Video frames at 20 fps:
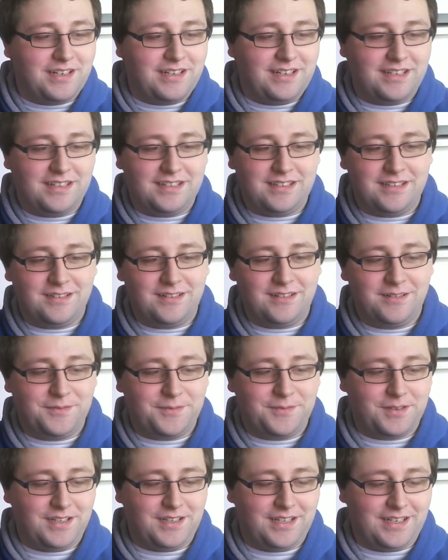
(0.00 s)
again
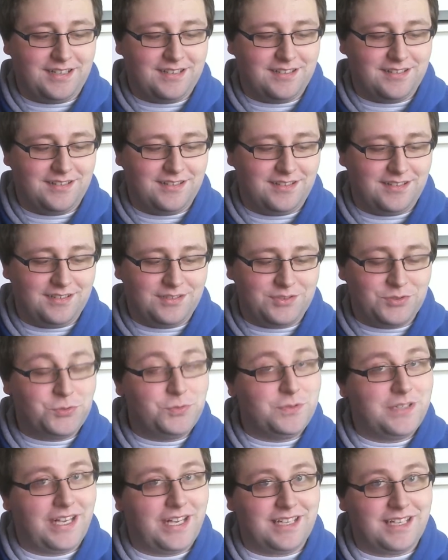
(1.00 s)
for like
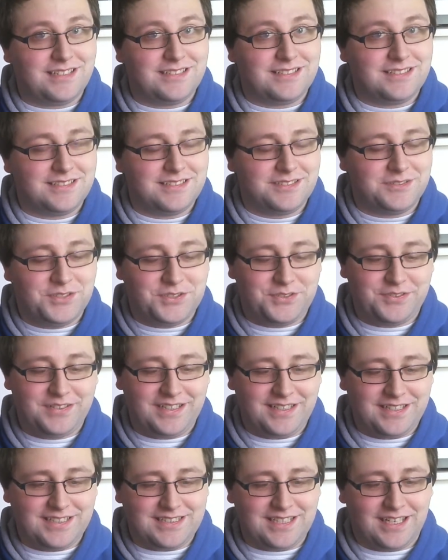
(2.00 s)
2 days. It was a really
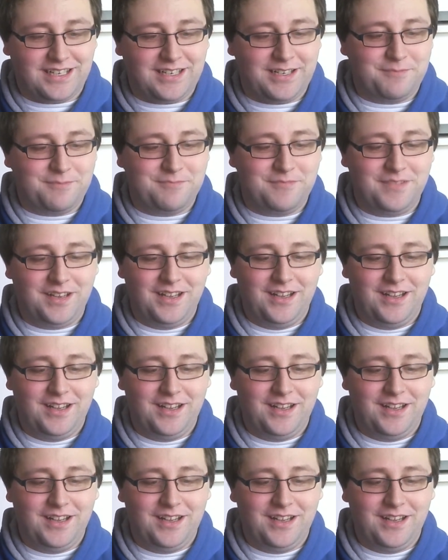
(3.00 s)
good time.